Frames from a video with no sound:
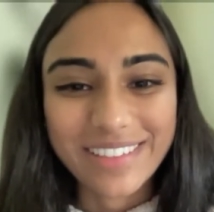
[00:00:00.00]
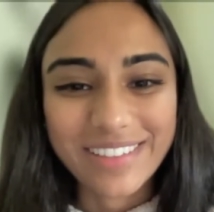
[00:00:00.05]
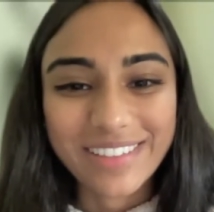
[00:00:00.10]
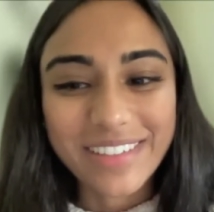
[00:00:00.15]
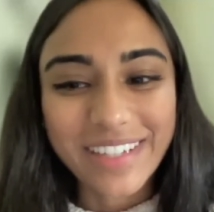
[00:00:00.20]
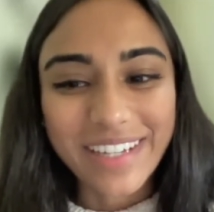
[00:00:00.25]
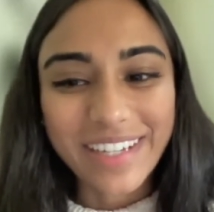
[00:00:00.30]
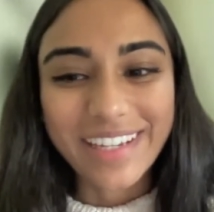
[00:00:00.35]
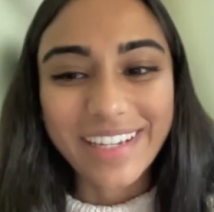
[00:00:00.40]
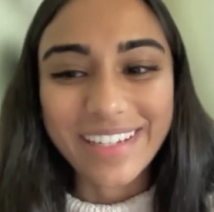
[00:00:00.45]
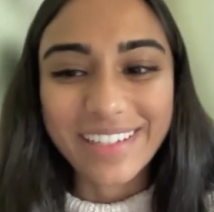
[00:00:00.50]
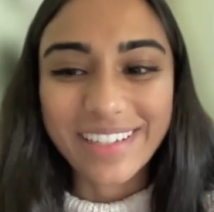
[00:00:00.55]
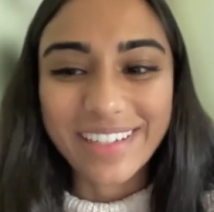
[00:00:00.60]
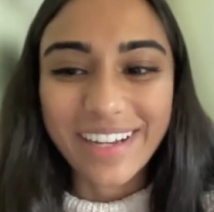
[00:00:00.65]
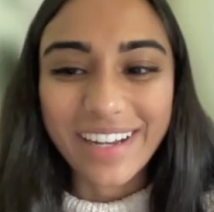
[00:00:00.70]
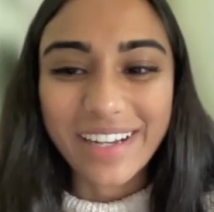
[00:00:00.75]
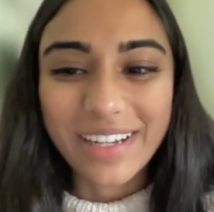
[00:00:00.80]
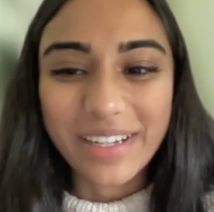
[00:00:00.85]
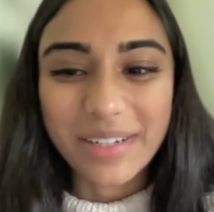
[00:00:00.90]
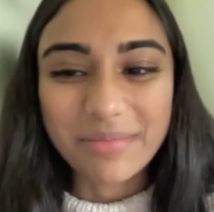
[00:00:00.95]
Okay,
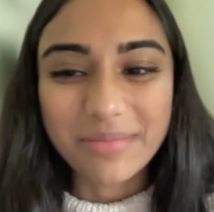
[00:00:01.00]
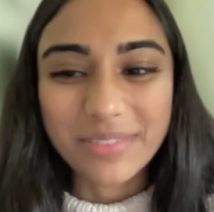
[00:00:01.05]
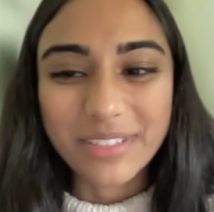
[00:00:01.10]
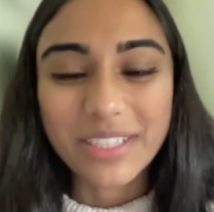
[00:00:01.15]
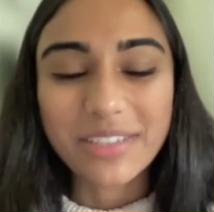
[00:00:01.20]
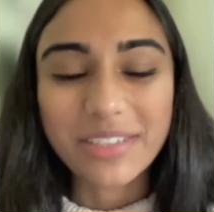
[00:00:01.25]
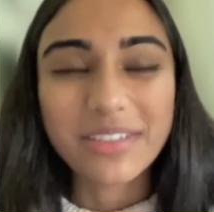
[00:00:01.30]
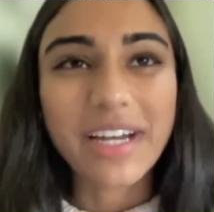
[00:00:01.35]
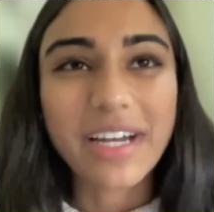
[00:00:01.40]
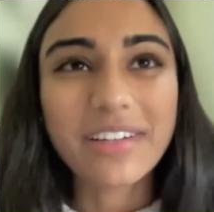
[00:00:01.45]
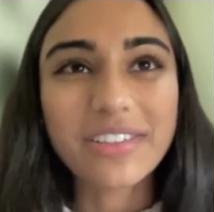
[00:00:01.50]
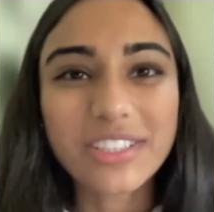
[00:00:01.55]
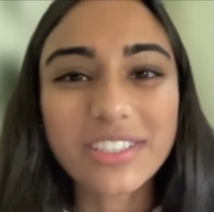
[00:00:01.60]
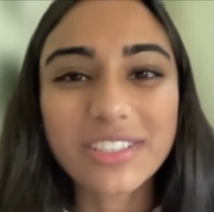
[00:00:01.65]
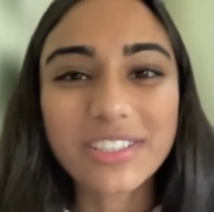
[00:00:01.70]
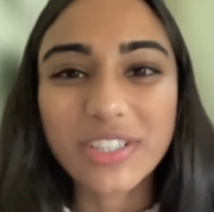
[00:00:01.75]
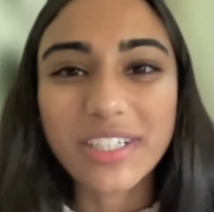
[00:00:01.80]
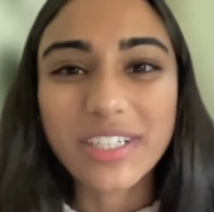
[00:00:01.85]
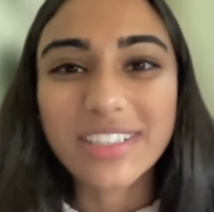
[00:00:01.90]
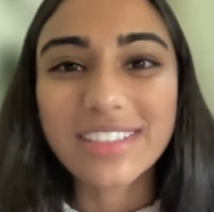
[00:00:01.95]
so now
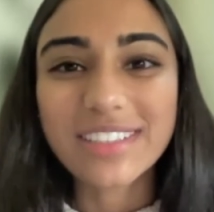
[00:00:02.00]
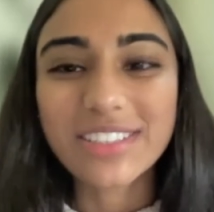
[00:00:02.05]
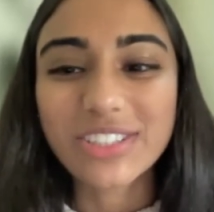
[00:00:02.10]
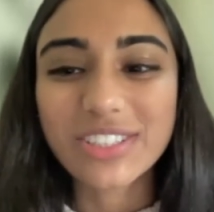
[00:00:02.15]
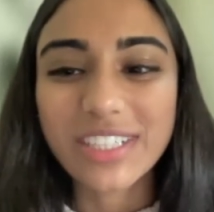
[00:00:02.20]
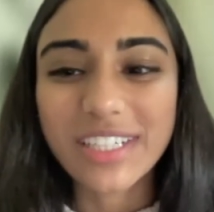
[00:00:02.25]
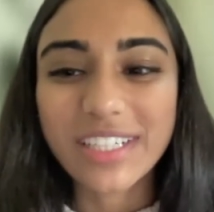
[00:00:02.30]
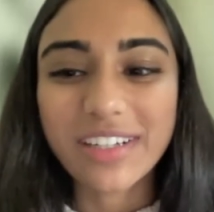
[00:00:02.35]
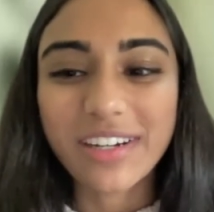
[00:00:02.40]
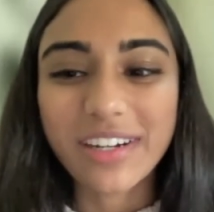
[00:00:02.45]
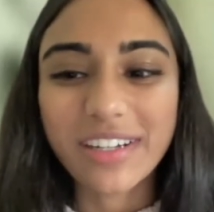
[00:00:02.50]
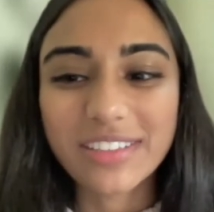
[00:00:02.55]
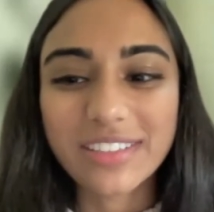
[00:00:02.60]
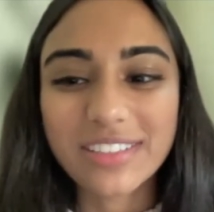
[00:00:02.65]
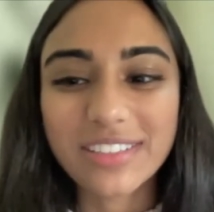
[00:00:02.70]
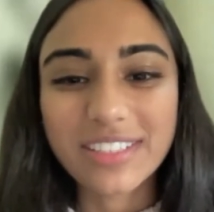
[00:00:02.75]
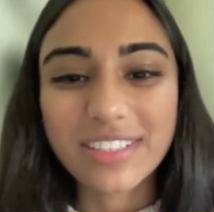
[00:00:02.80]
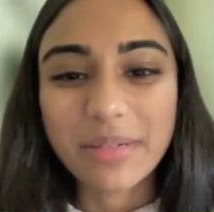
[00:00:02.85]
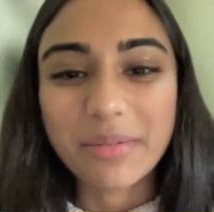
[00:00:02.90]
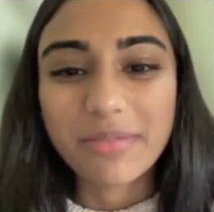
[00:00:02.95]
just transitioning on
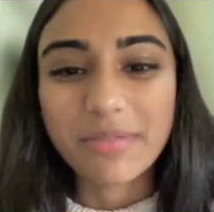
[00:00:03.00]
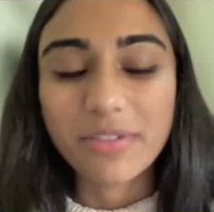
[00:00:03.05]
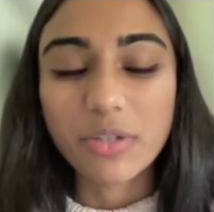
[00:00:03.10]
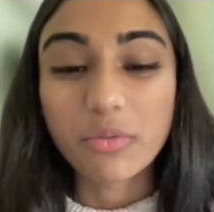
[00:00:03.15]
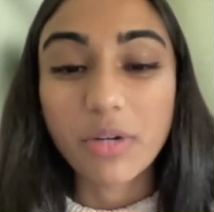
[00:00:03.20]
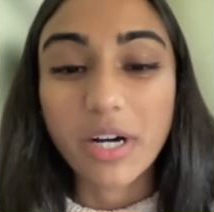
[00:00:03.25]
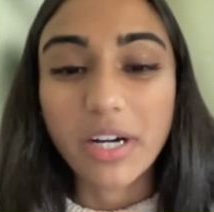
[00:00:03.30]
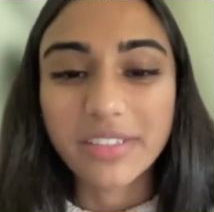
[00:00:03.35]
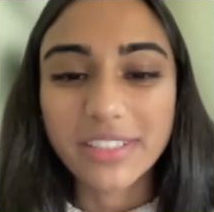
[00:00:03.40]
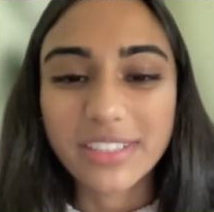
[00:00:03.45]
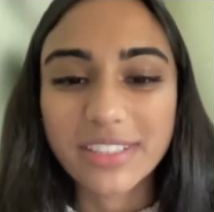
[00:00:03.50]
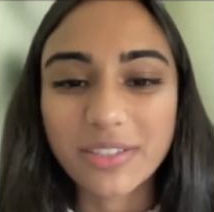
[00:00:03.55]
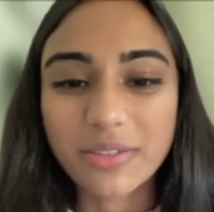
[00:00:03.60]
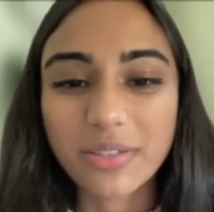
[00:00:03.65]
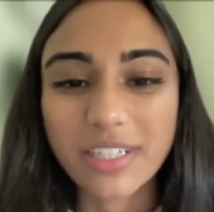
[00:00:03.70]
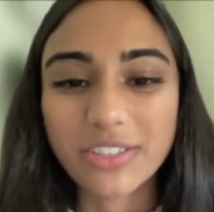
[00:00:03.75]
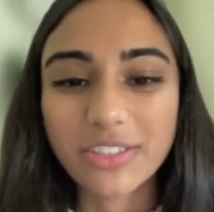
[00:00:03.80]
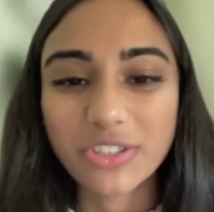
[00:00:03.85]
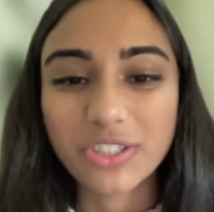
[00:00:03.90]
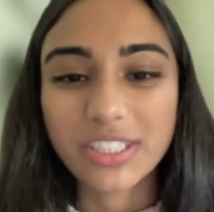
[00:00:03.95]
to some of the wellness
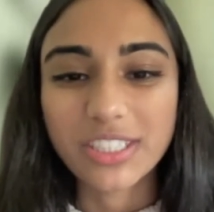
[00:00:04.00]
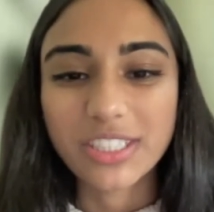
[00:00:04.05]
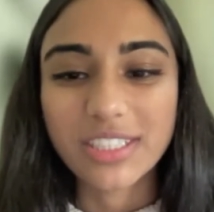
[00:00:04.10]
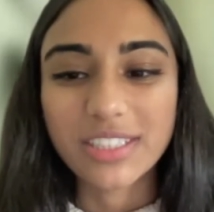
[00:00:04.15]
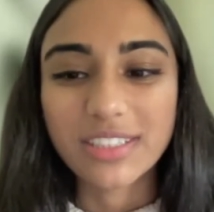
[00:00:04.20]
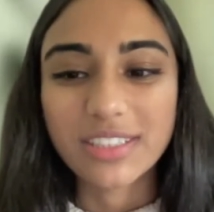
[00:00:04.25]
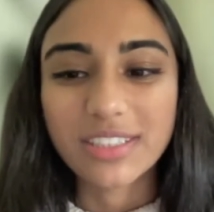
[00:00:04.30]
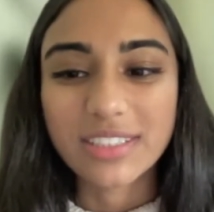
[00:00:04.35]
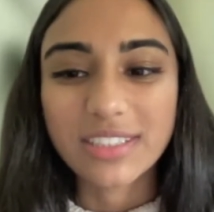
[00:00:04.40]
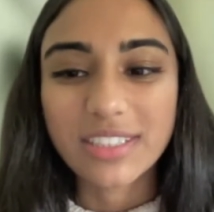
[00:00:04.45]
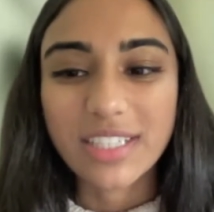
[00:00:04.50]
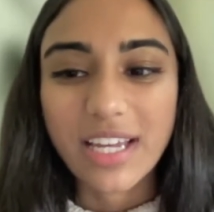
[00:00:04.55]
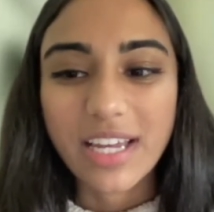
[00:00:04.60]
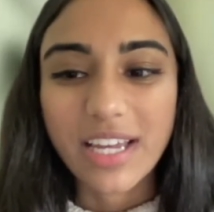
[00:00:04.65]
questions.